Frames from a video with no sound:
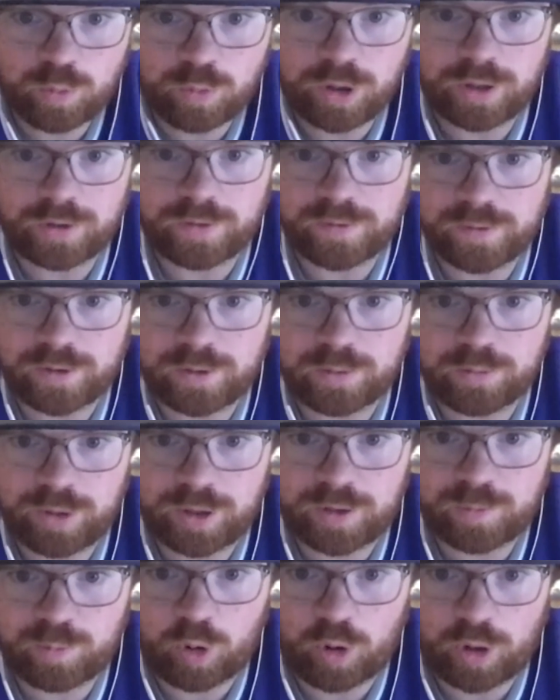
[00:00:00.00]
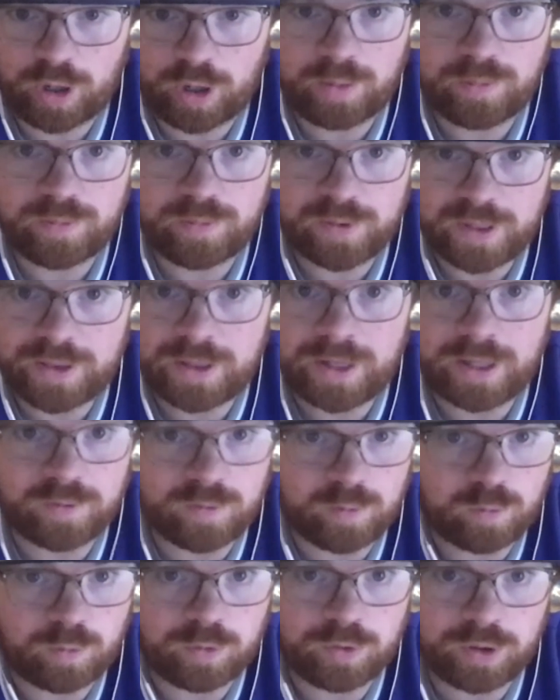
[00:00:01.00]
runs in baseball games, and that's
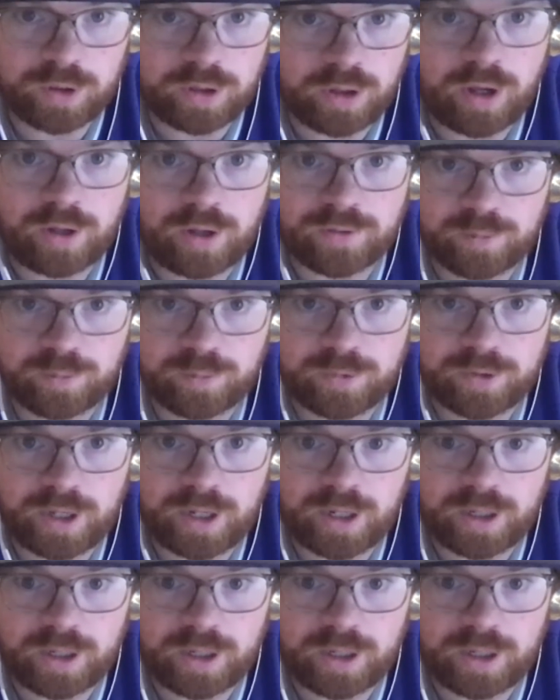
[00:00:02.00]
a really awesome thing.